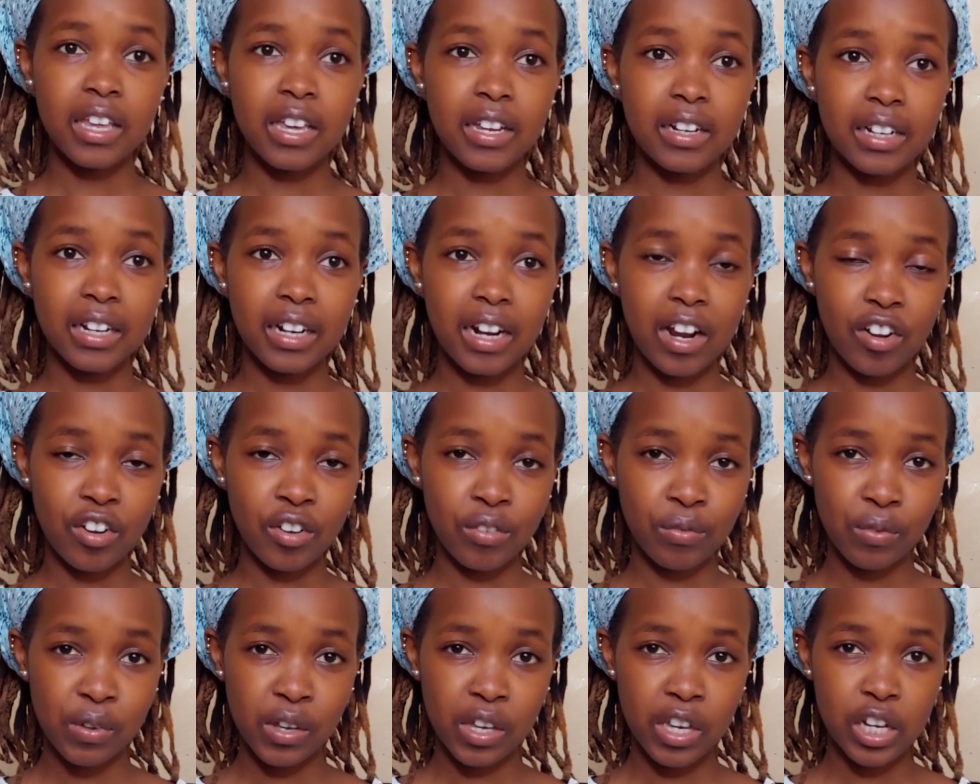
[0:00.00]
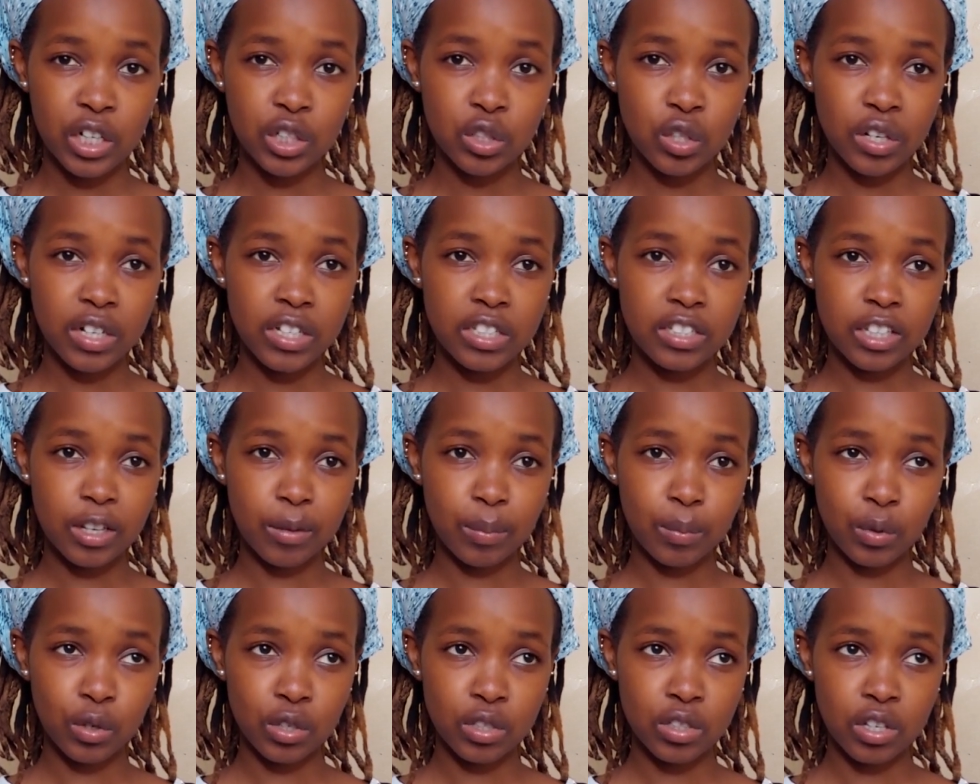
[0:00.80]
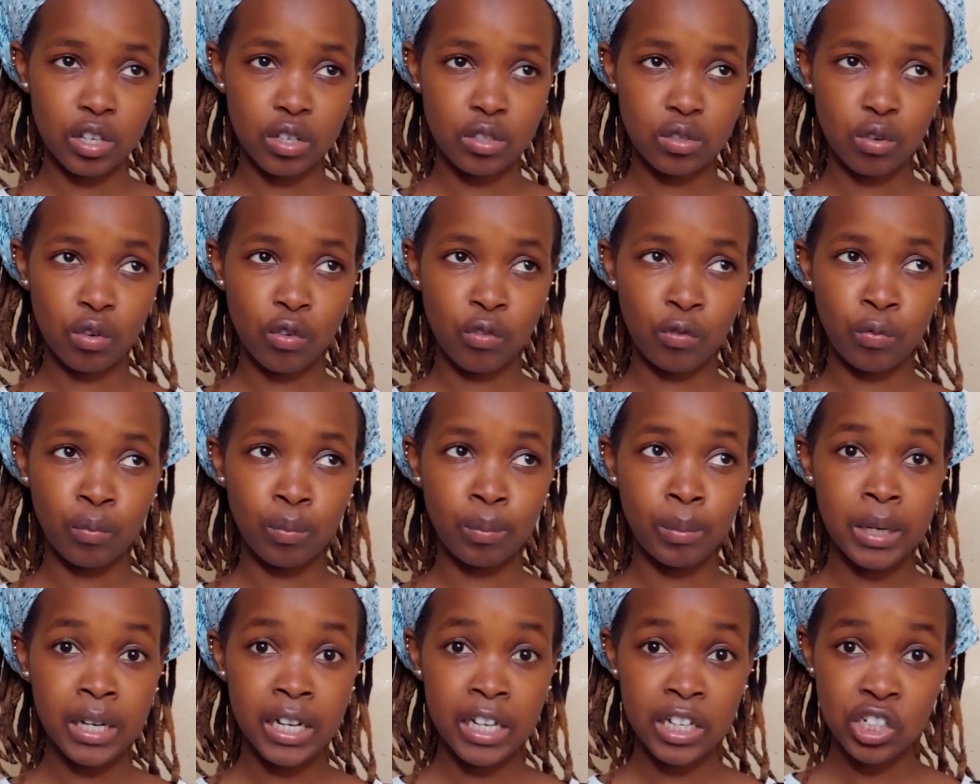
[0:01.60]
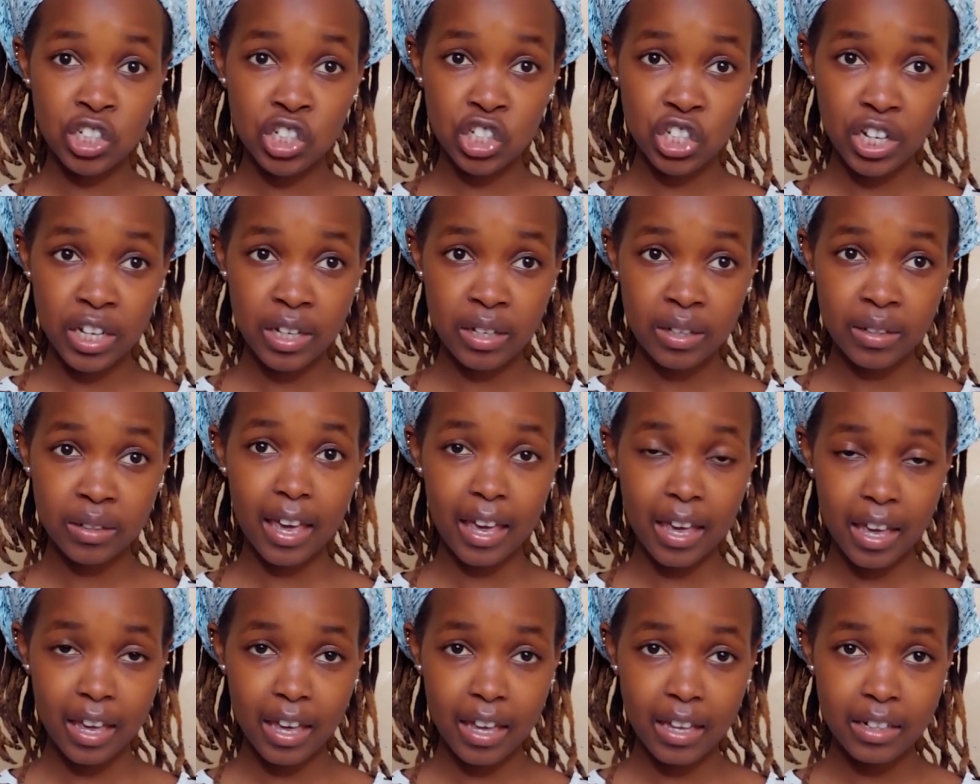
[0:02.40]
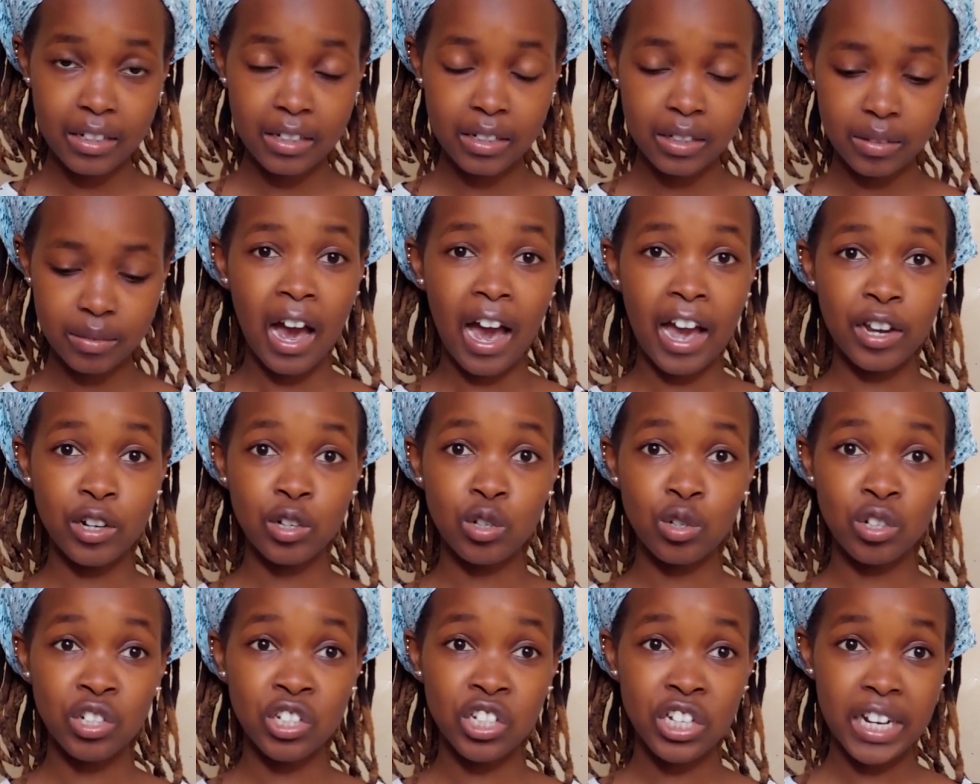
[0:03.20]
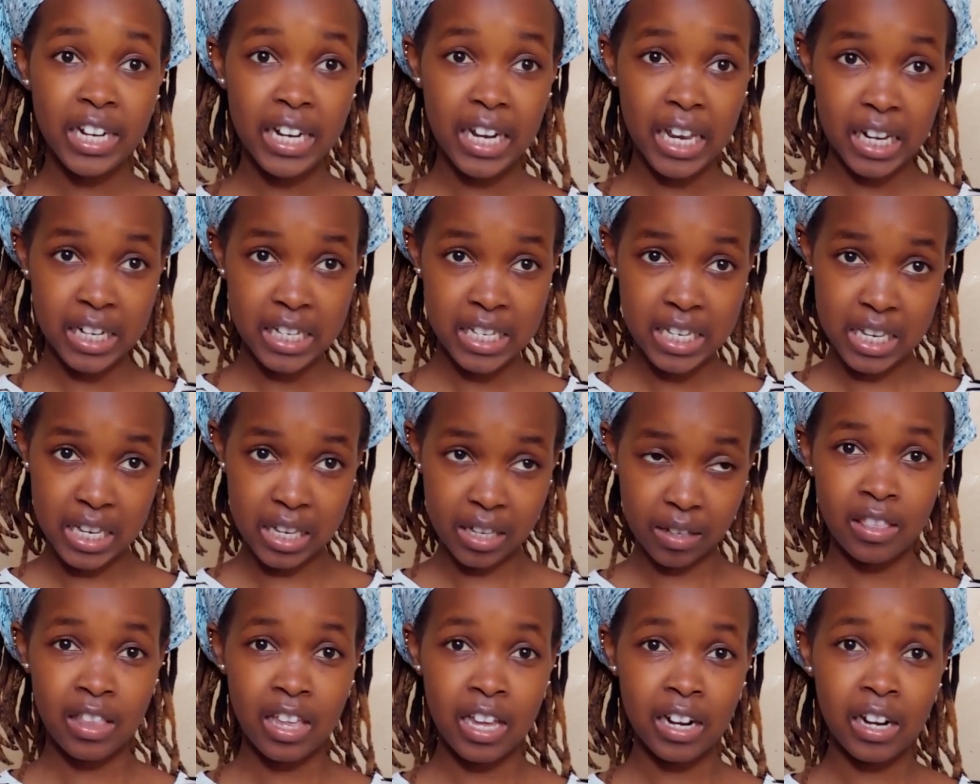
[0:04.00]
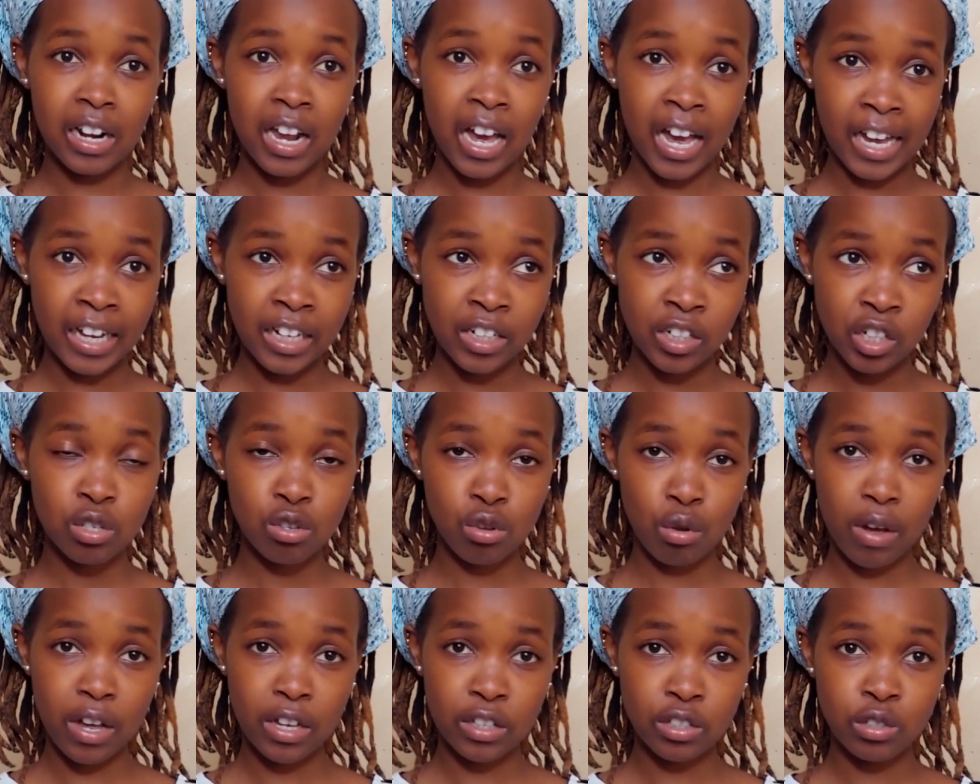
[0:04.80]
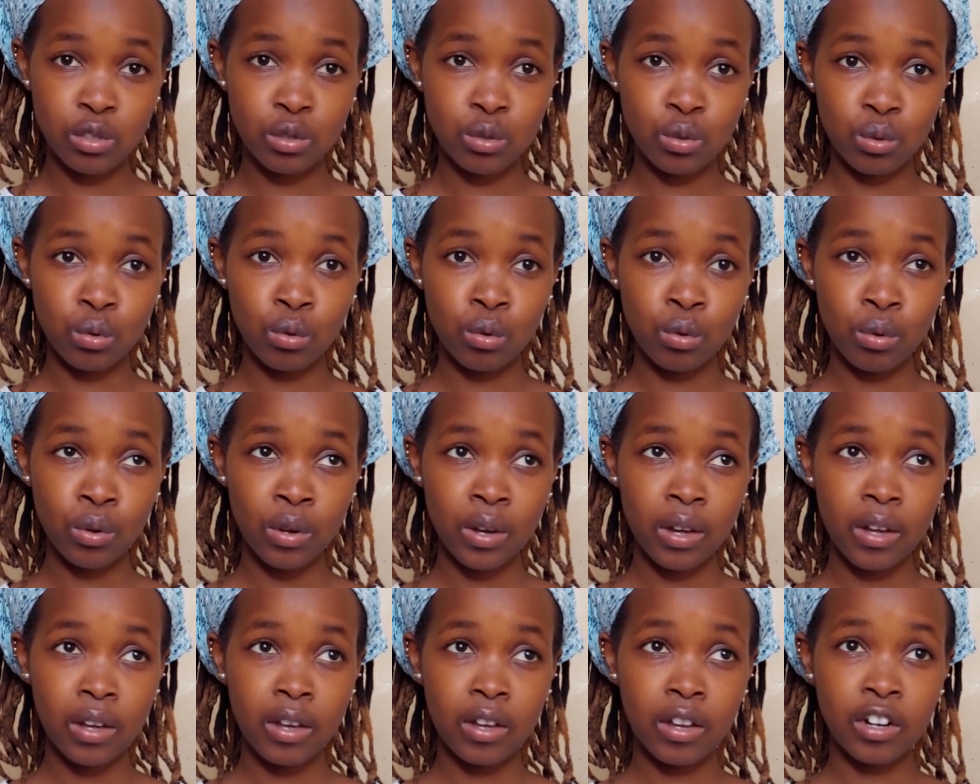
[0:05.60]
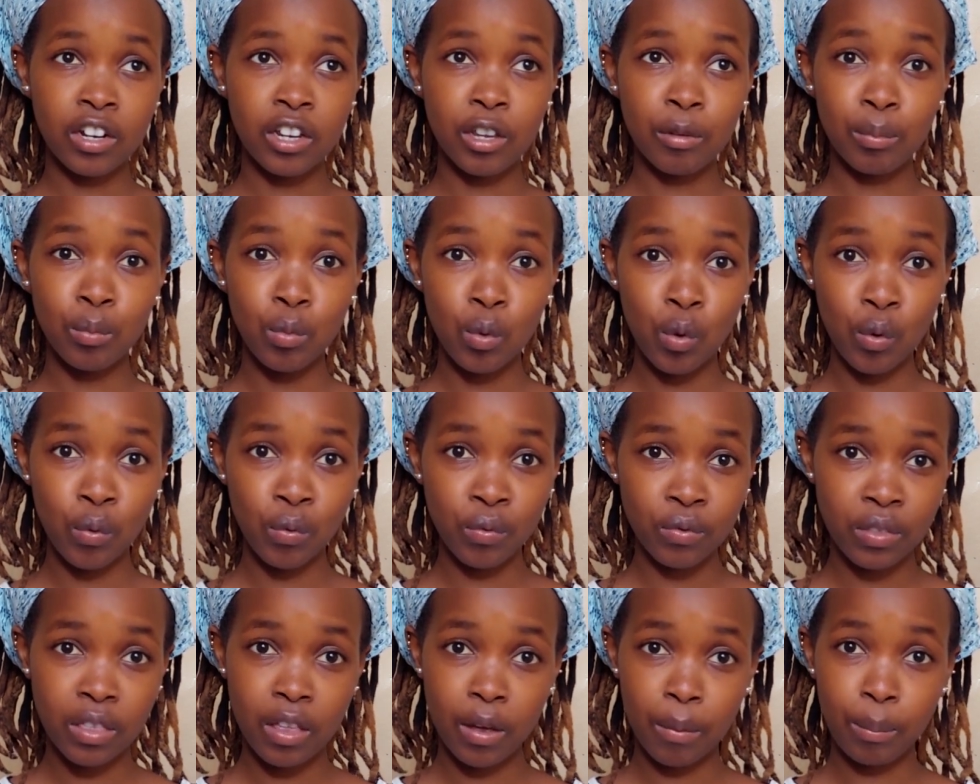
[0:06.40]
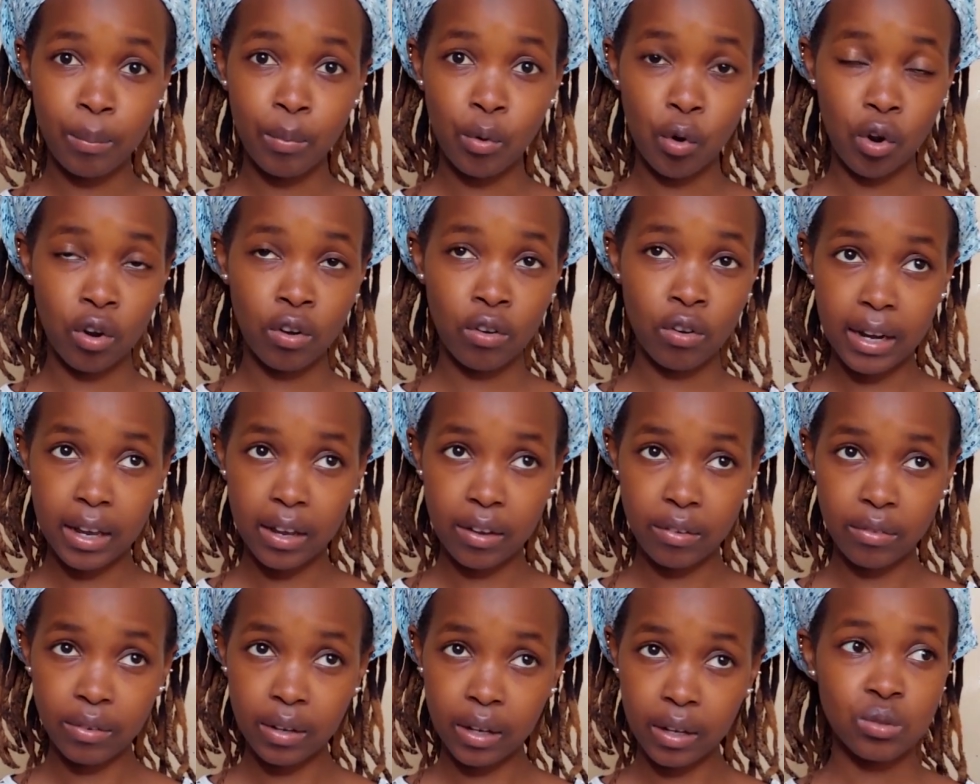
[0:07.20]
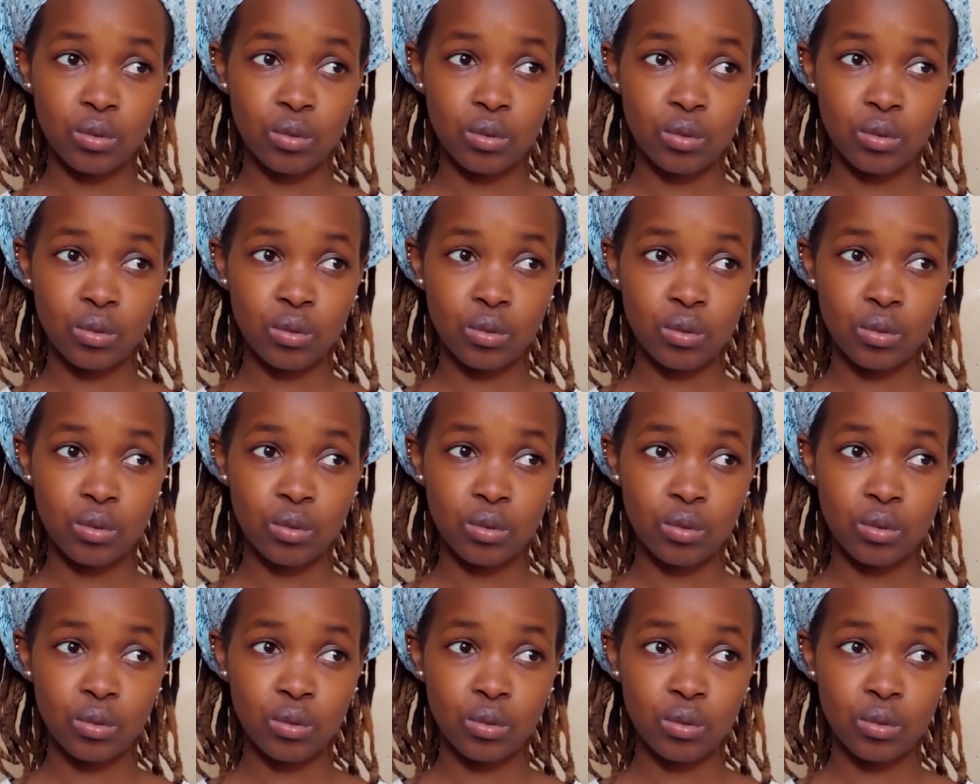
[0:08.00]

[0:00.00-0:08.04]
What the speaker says: And clarification is a process of bleaching and hydrogenating the lard so as to remove the pork flavor.